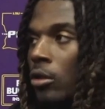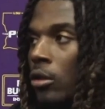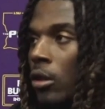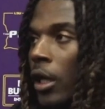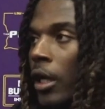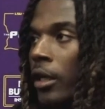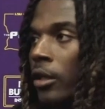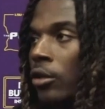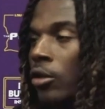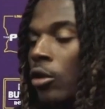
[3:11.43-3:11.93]

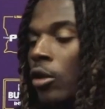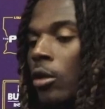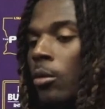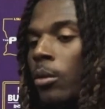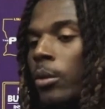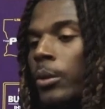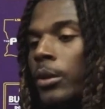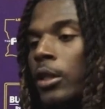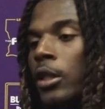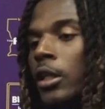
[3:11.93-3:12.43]
Like, knowing
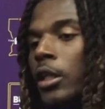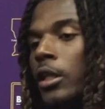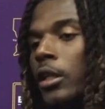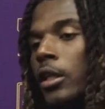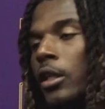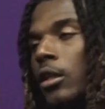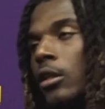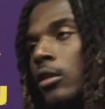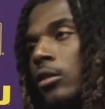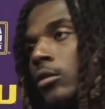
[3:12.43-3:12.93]
what we're looking
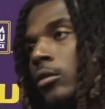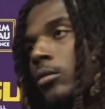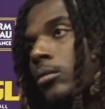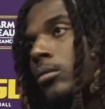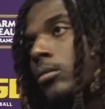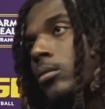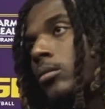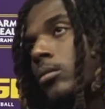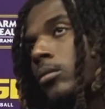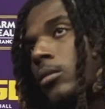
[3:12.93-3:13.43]
at,
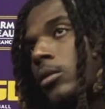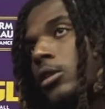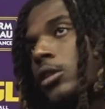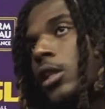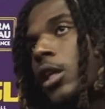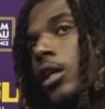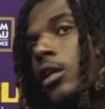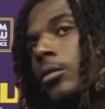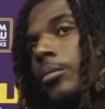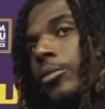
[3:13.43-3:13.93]
it's
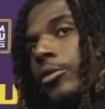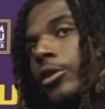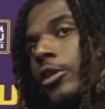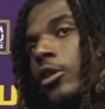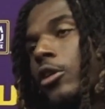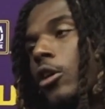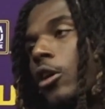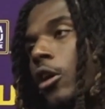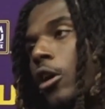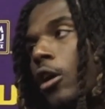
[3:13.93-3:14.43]
not a pretty
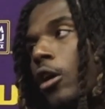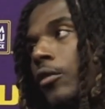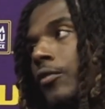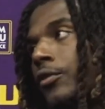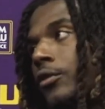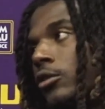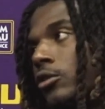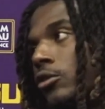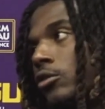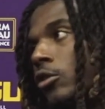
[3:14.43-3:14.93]
hard
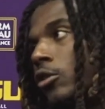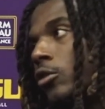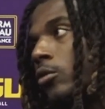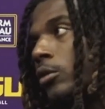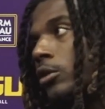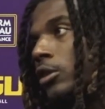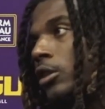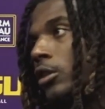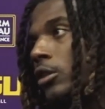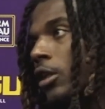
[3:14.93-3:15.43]
offense. You know,
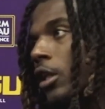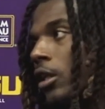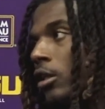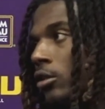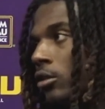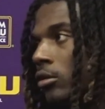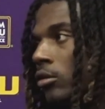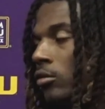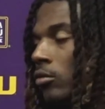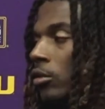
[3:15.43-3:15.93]
we just got to
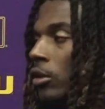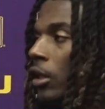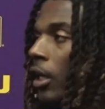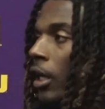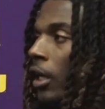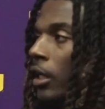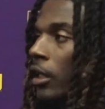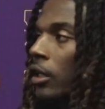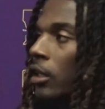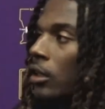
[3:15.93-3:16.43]
read
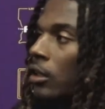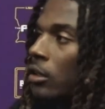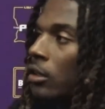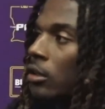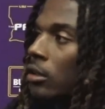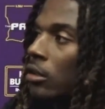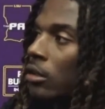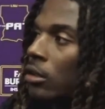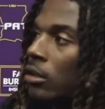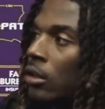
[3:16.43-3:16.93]
our
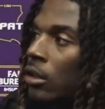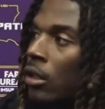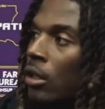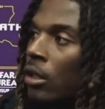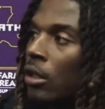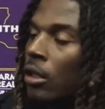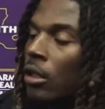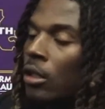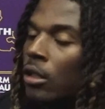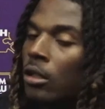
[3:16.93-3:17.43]
keys
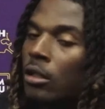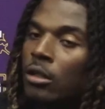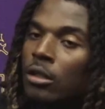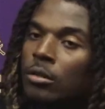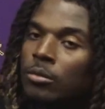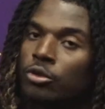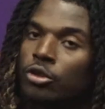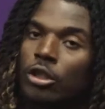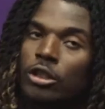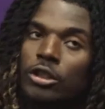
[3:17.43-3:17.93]

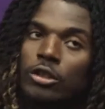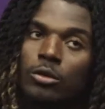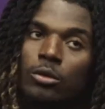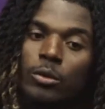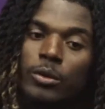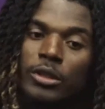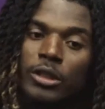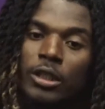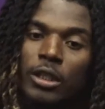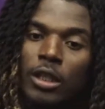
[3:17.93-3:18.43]
and trusting what
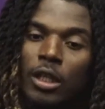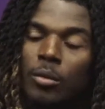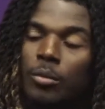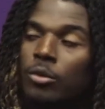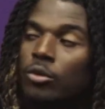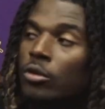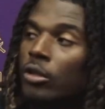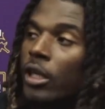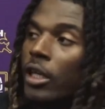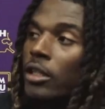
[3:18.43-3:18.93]
we see in
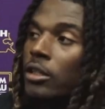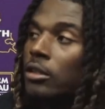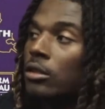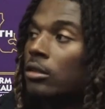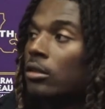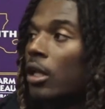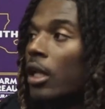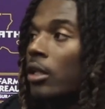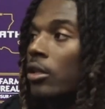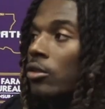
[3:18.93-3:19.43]
communication.
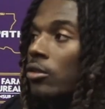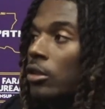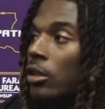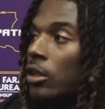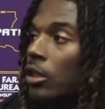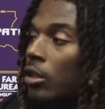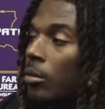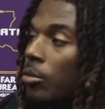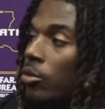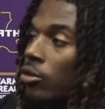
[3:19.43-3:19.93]
Like you
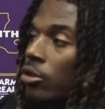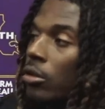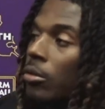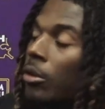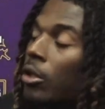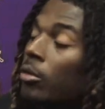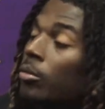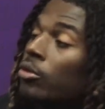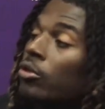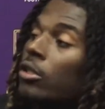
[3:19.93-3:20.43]
said,
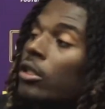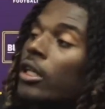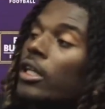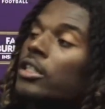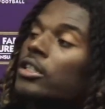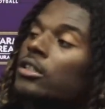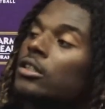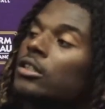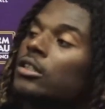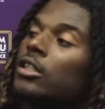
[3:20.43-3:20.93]

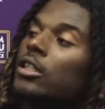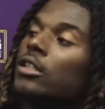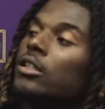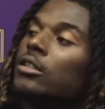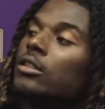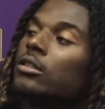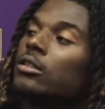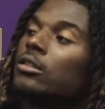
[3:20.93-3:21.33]
communication is key.